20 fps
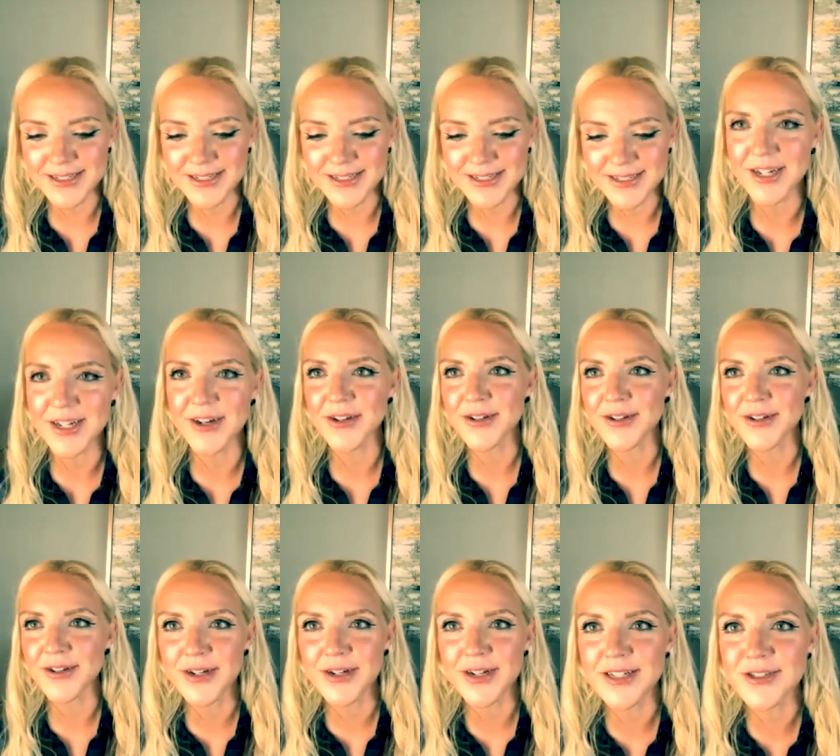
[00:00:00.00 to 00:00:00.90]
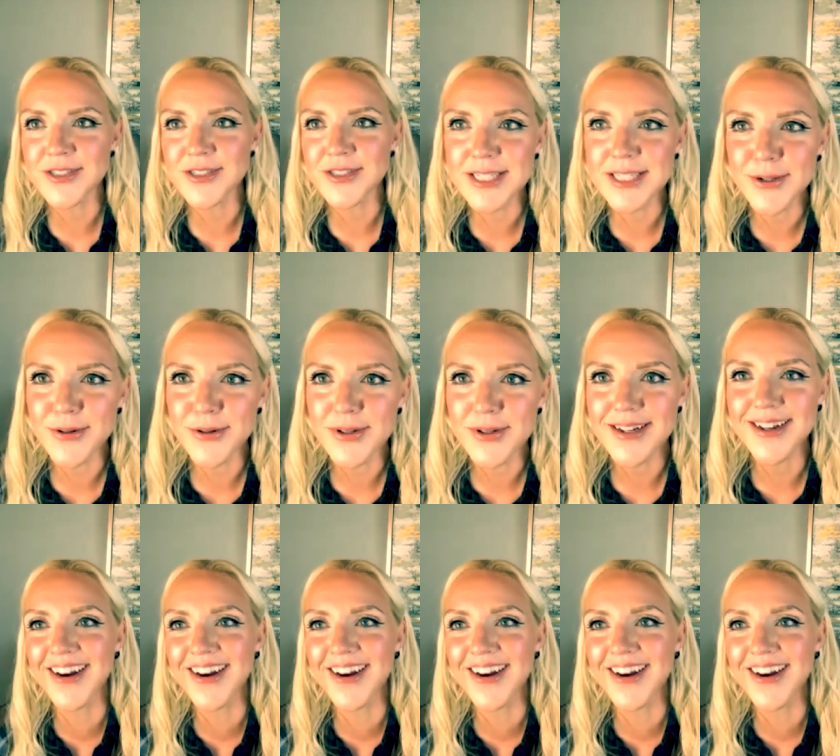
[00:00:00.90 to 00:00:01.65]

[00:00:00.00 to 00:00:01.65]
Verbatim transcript: and you know, you're going to just deal with it.